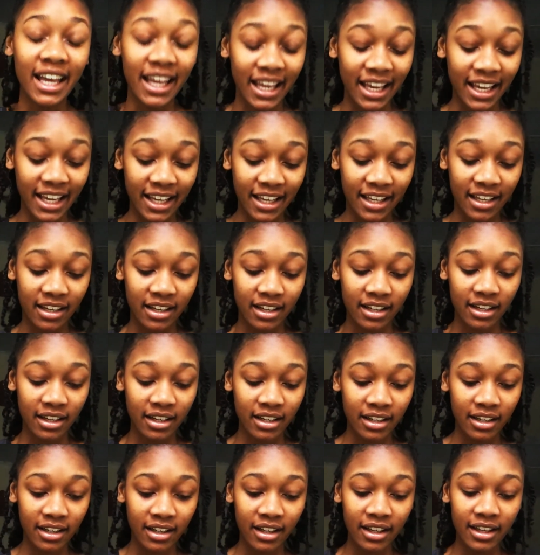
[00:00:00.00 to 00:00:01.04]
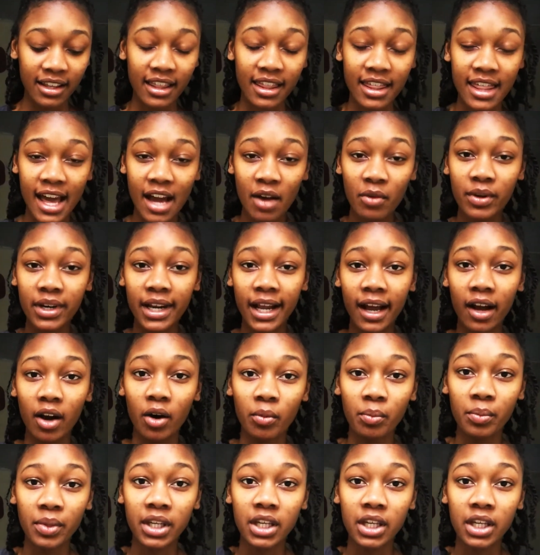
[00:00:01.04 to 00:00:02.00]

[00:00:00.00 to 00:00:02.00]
and that would help,